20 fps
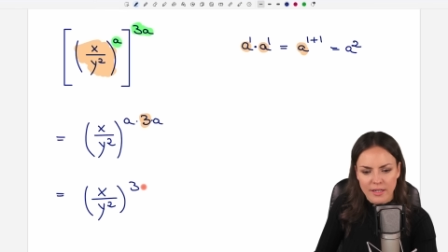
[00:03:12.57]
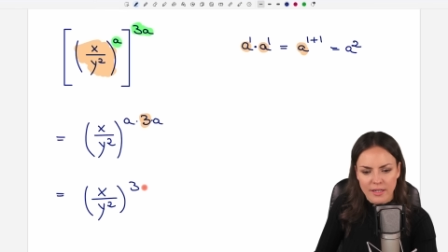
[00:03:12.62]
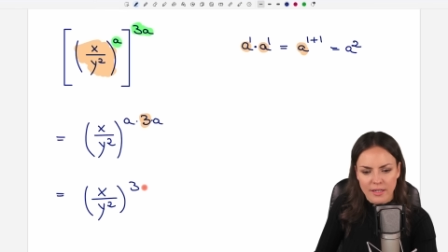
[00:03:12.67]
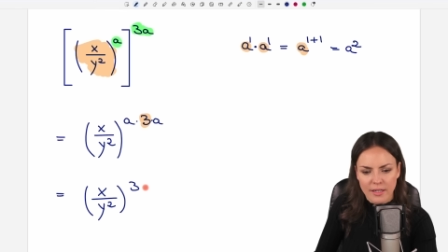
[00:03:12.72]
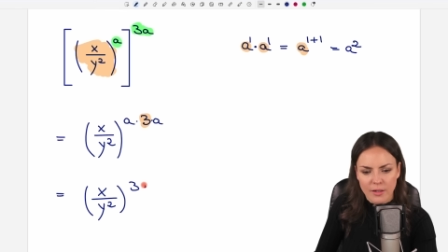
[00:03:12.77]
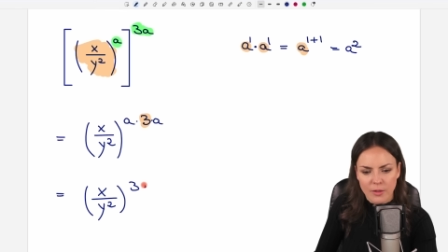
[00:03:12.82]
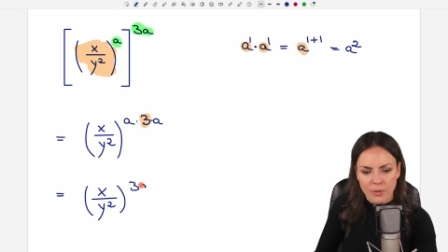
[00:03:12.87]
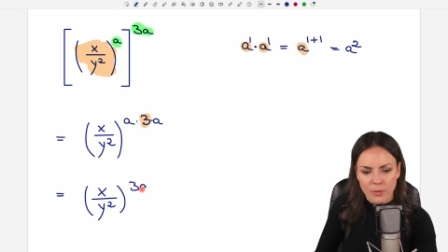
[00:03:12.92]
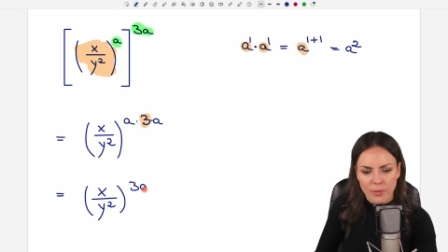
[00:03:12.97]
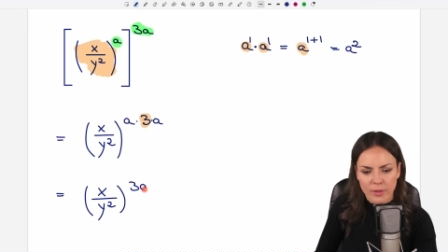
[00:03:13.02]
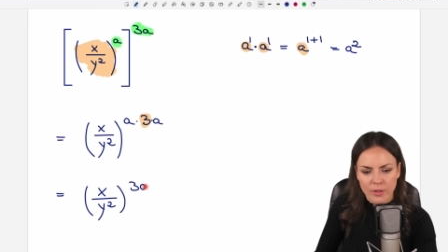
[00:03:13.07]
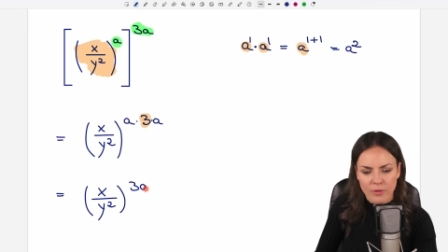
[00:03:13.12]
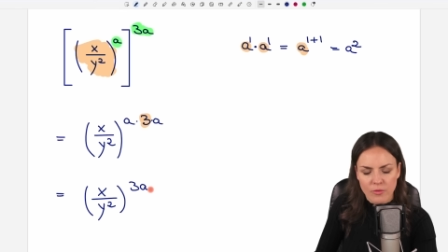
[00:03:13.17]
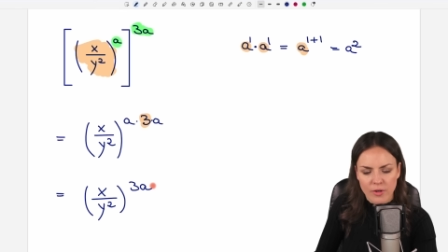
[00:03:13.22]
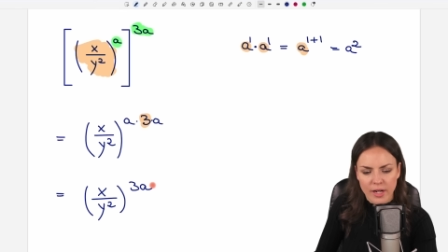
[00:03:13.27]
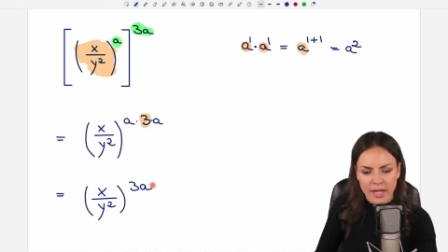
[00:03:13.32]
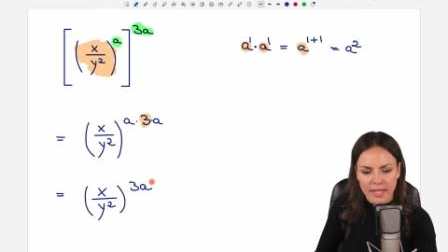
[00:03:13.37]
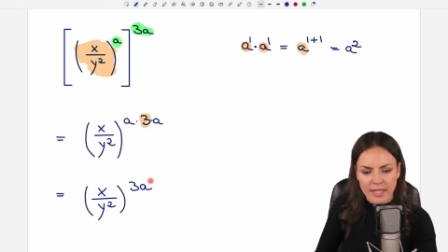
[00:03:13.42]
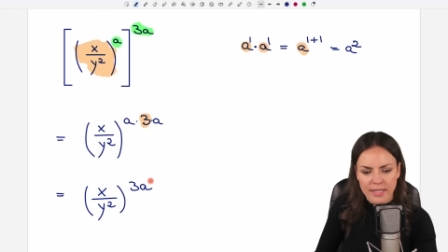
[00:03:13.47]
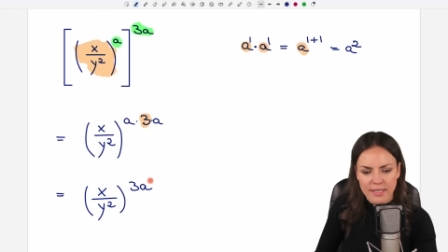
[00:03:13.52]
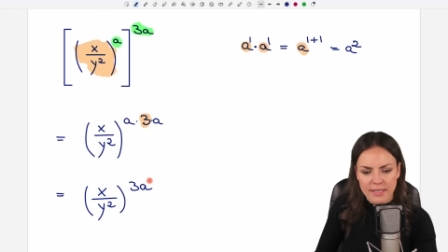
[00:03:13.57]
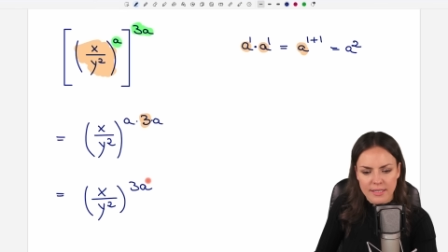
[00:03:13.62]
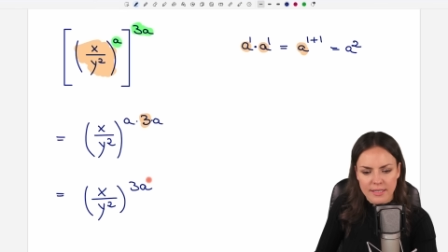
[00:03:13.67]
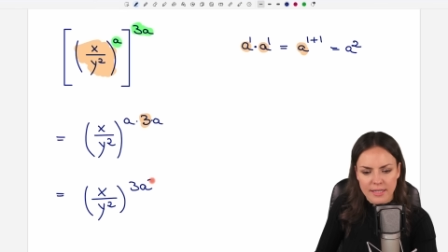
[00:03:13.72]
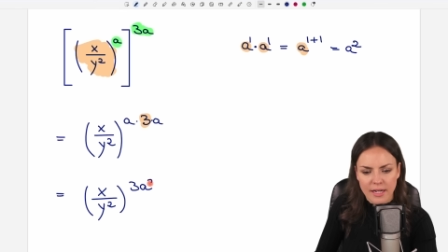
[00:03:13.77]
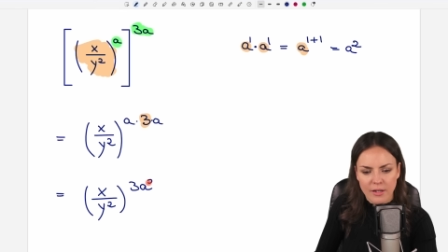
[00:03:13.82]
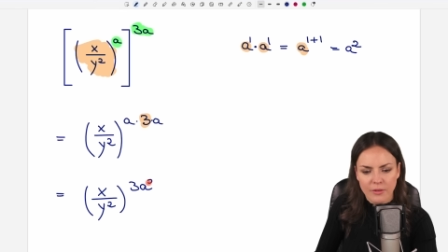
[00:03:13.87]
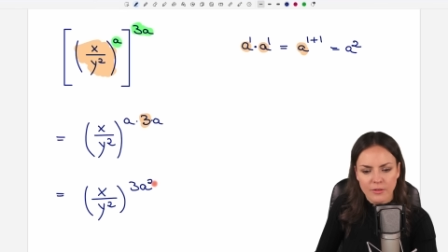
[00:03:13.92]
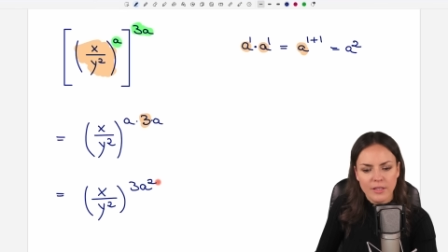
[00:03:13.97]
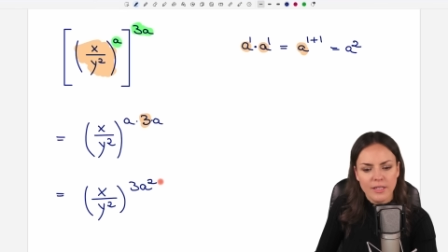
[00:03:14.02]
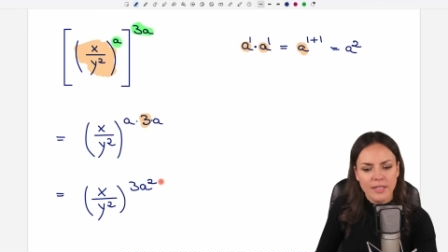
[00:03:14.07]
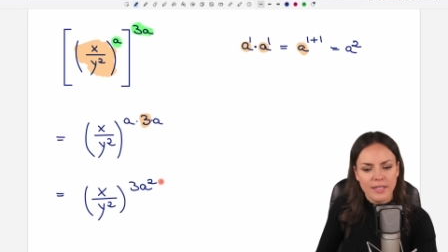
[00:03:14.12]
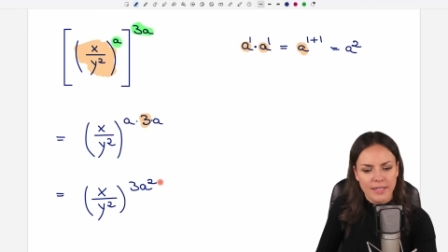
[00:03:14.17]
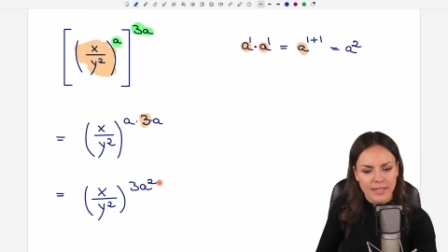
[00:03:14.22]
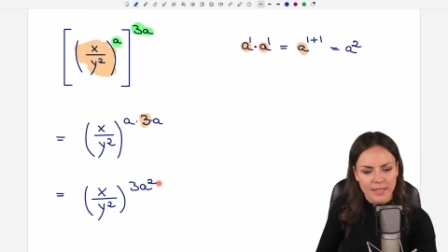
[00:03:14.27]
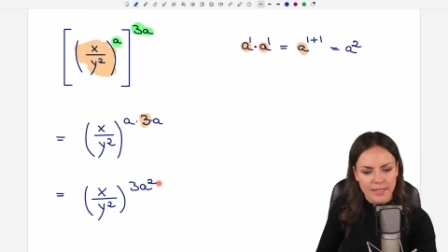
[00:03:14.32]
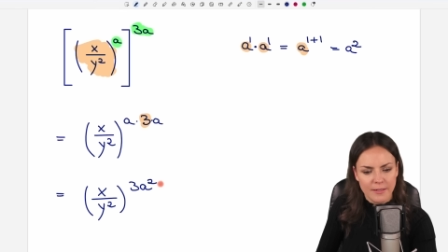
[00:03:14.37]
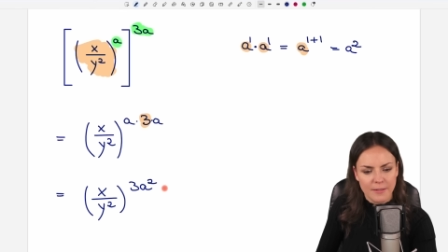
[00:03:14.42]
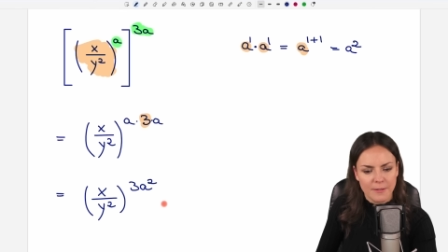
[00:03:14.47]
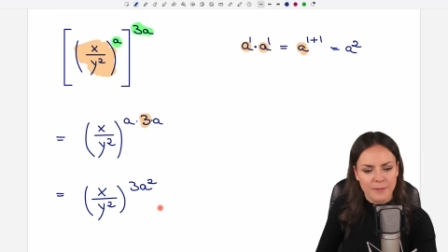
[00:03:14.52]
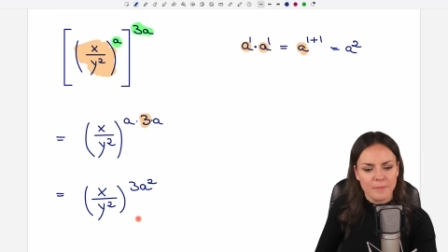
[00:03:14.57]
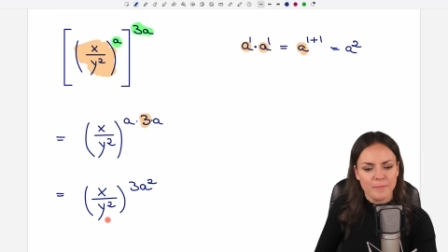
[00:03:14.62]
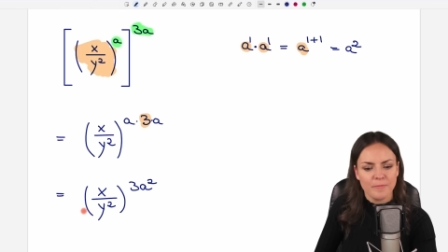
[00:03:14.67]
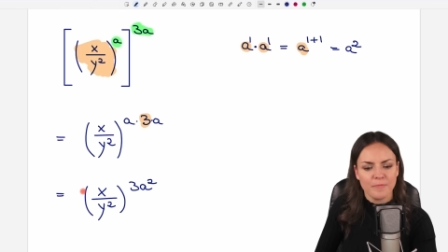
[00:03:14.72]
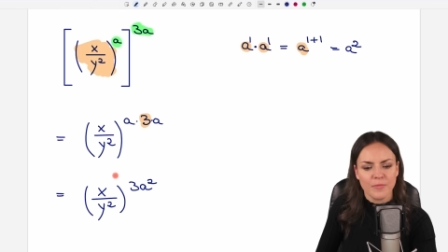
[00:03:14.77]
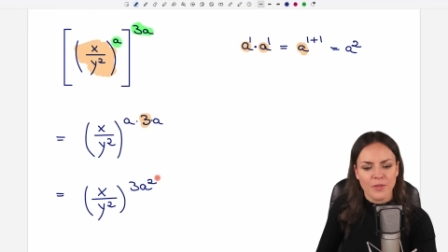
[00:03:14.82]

and we write it down here.